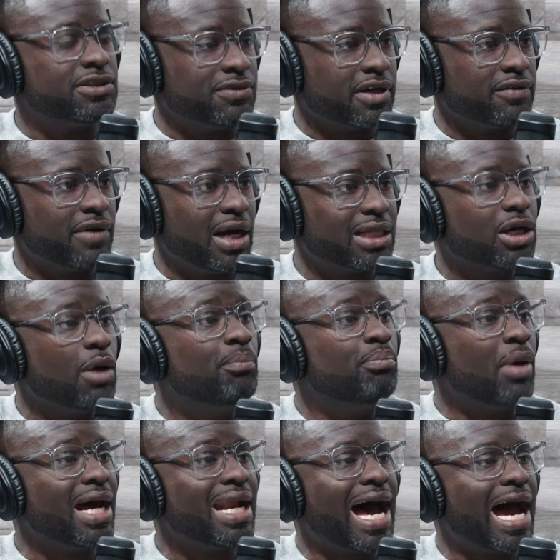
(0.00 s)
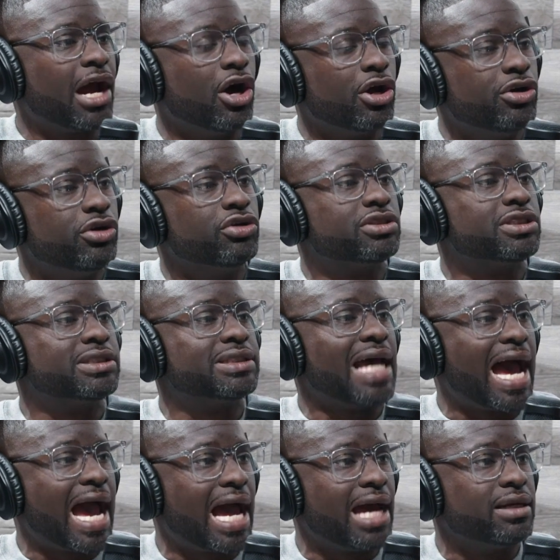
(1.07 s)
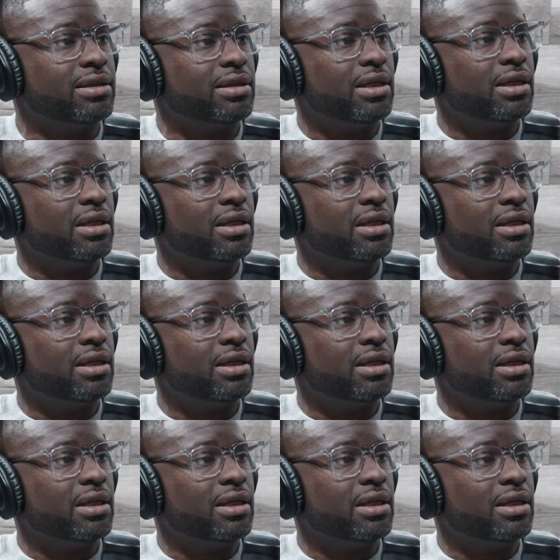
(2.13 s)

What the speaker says: It's very volatile. But I understand